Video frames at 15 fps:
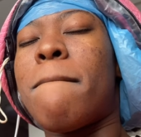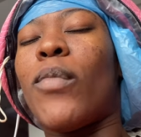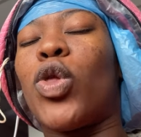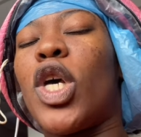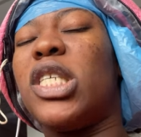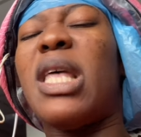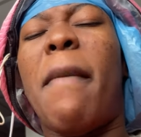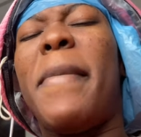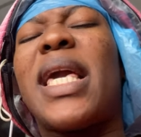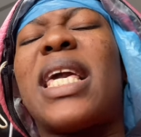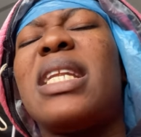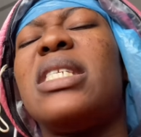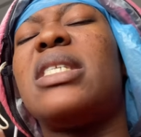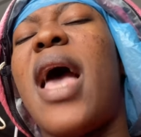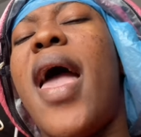Does that make
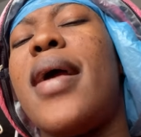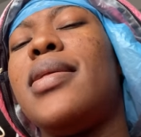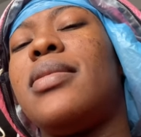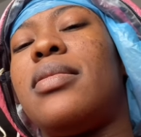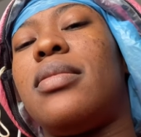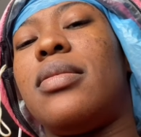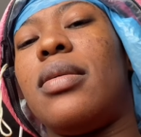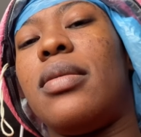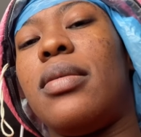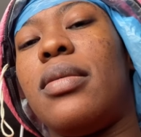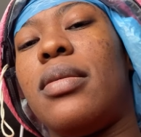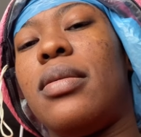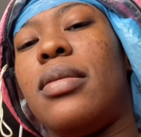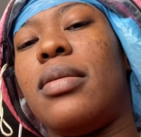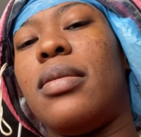any sense?
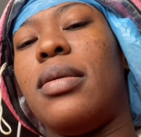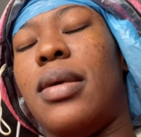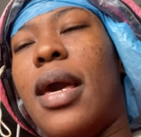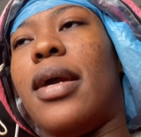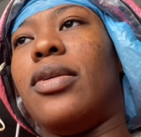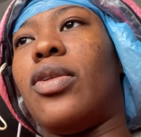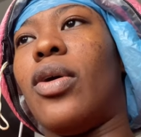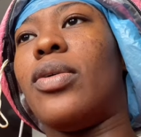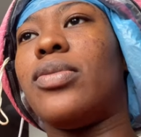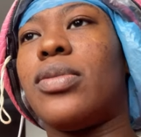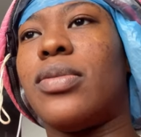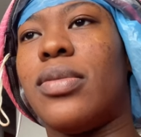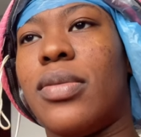Yeah, it does.